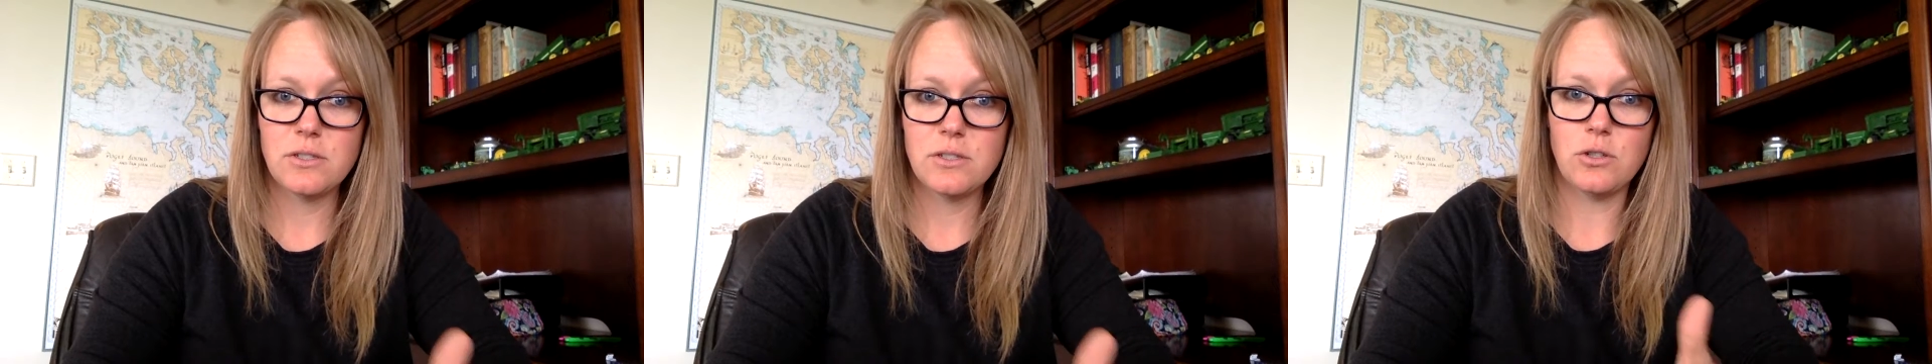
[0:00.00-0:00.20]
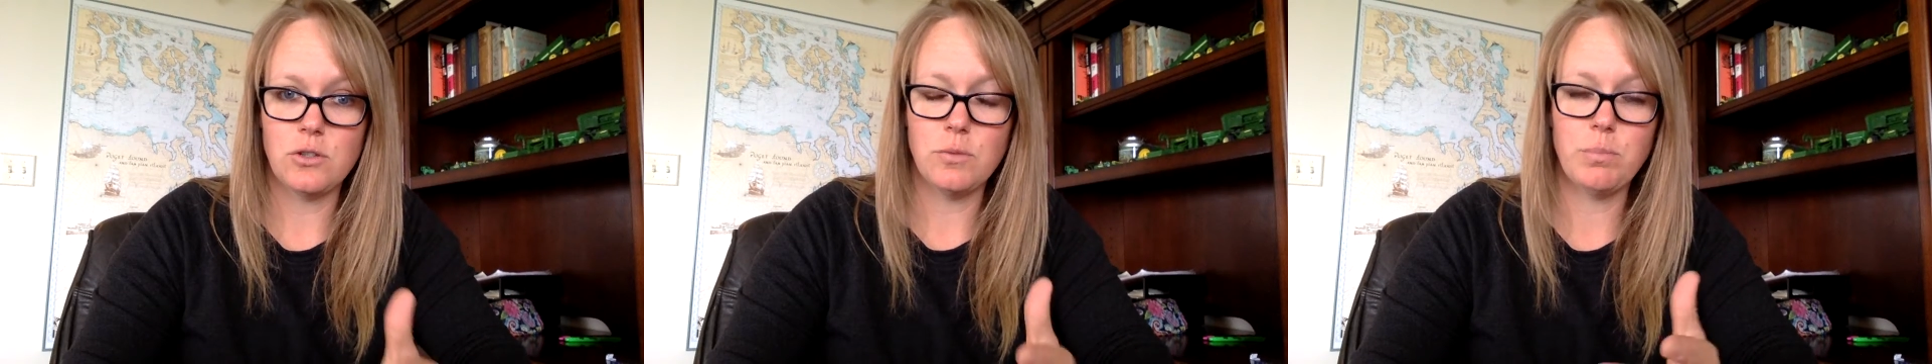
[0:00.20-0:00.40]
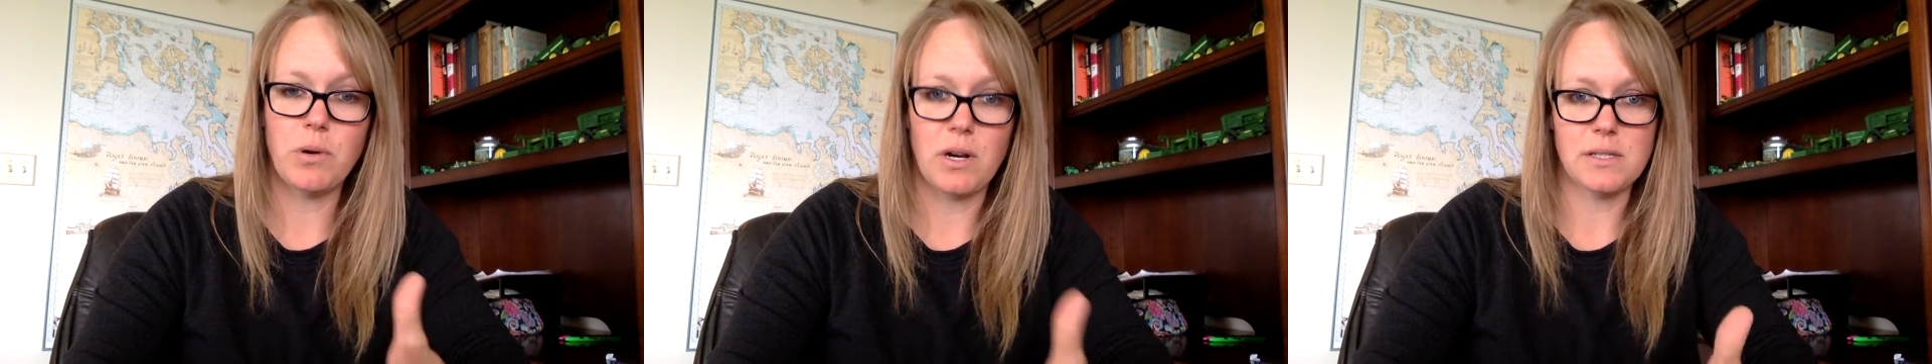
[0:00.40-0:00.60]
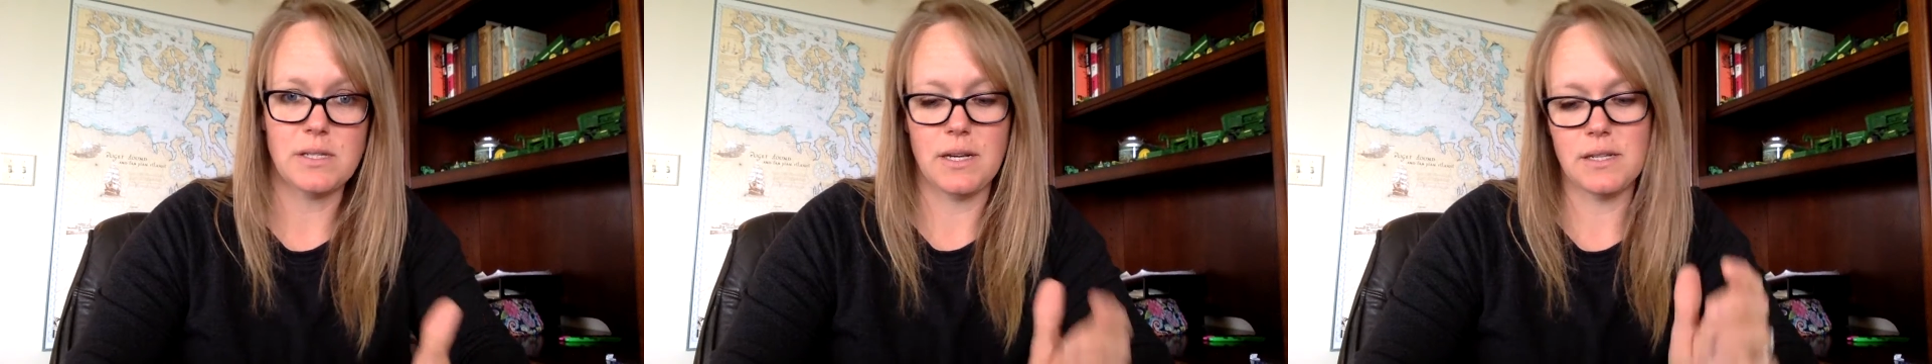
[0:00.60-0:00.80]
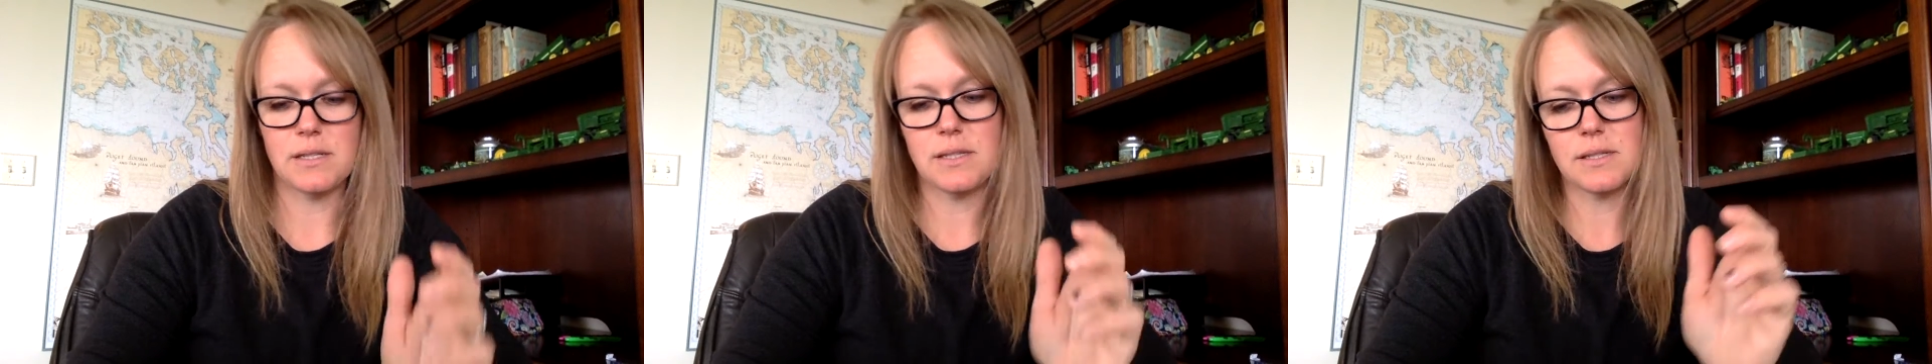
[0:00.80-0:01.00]
to
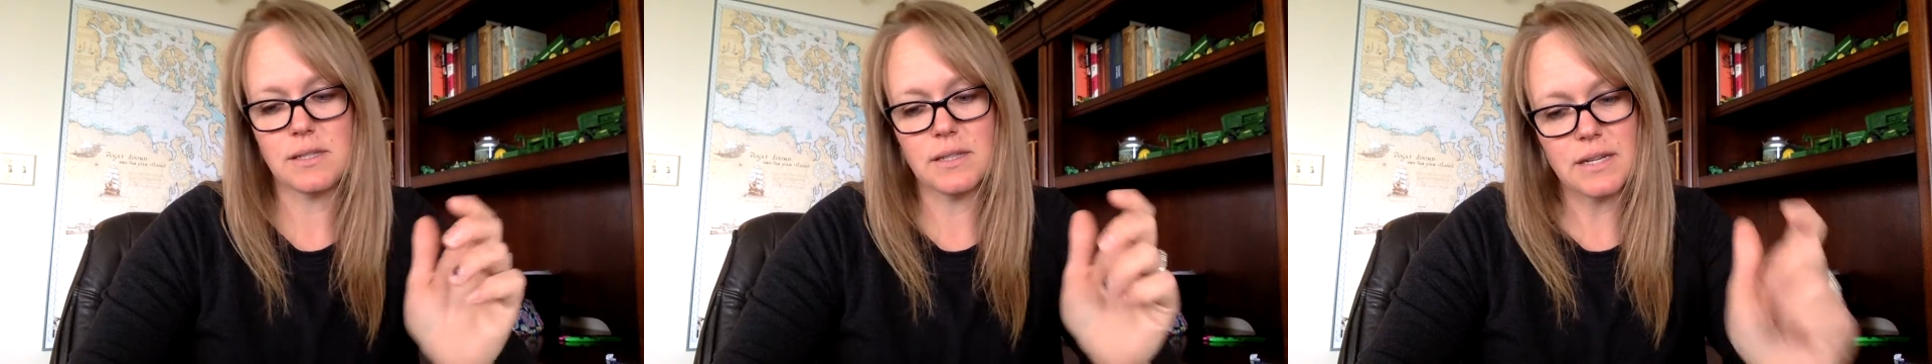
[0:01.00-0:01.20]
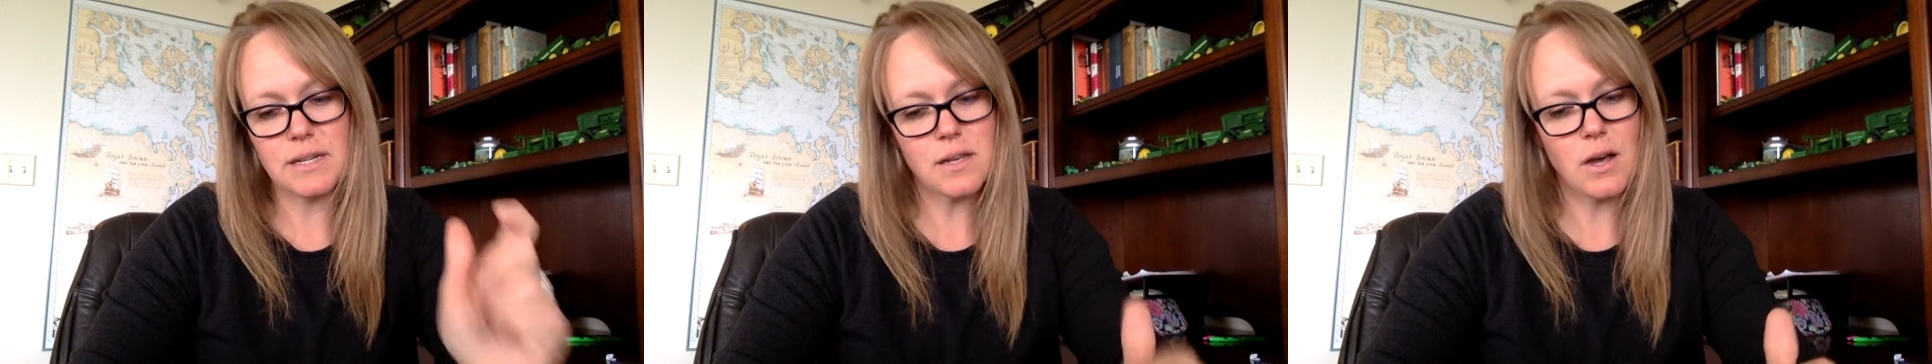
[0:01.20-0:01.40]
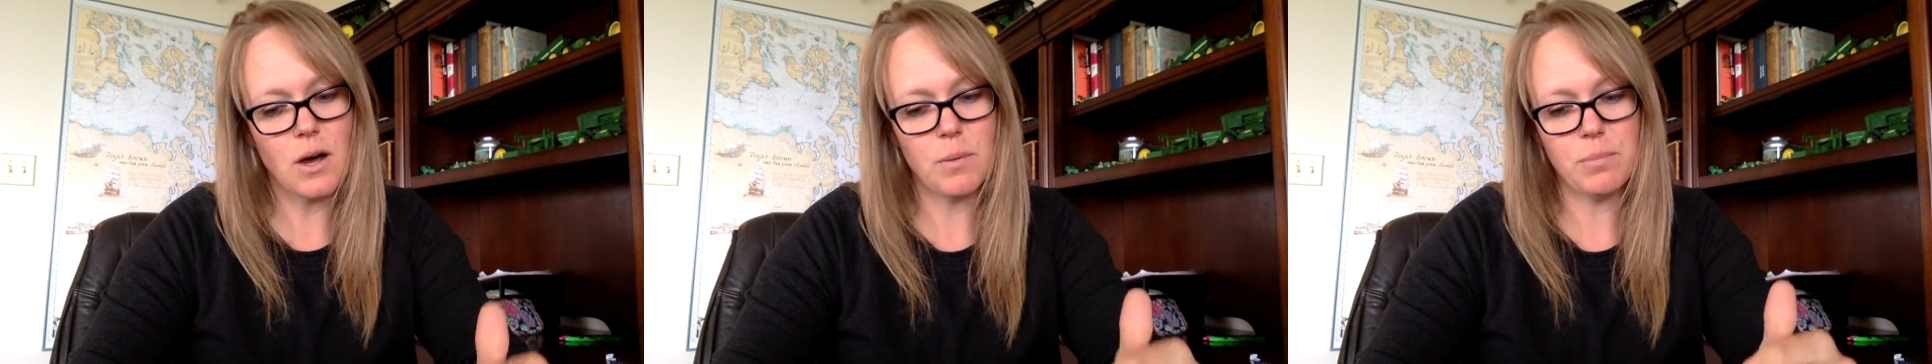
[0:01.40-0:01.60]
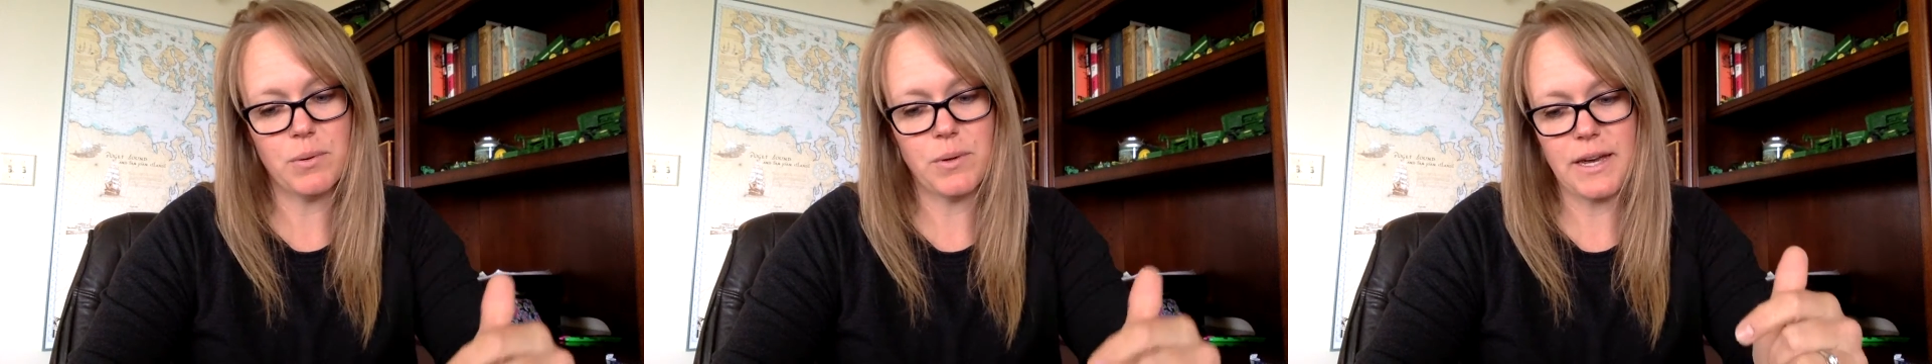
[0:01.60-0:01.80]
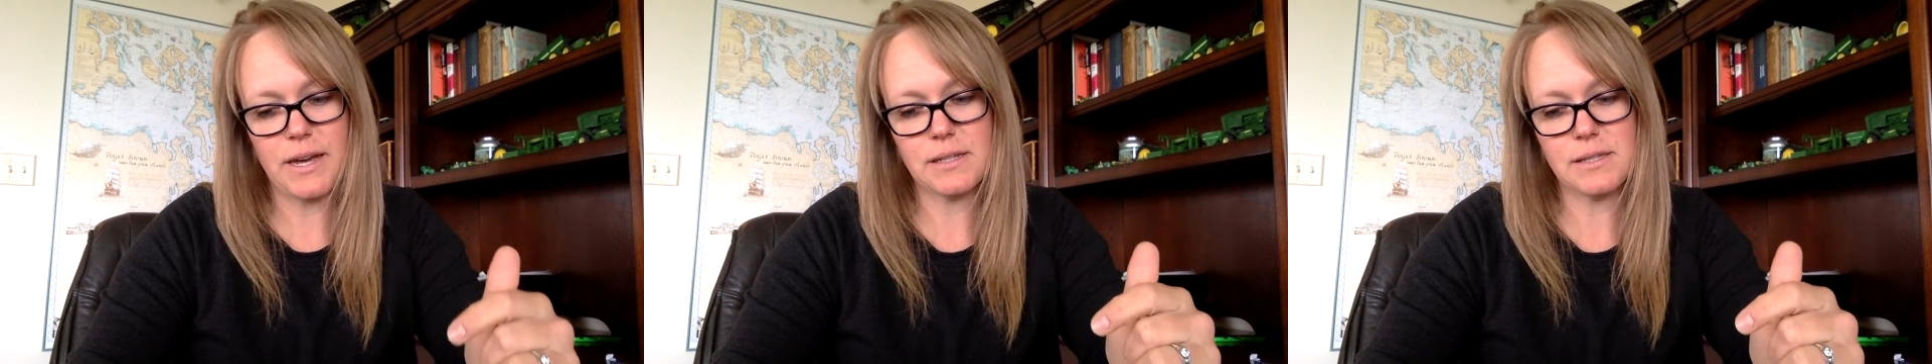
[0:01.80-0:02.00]
process. It's less
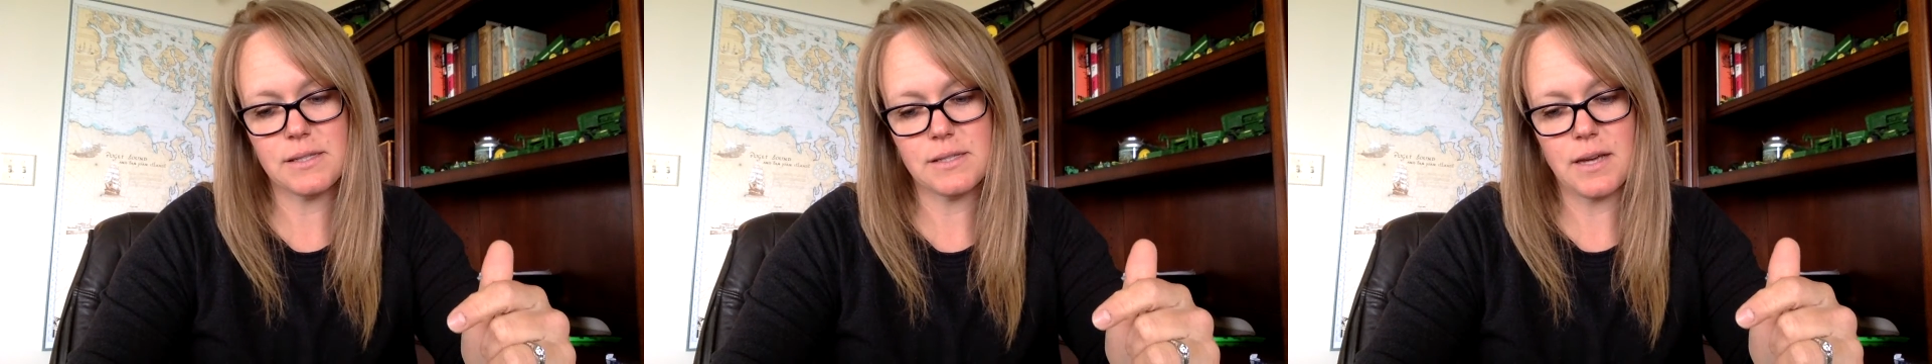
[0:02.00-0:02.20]
complex.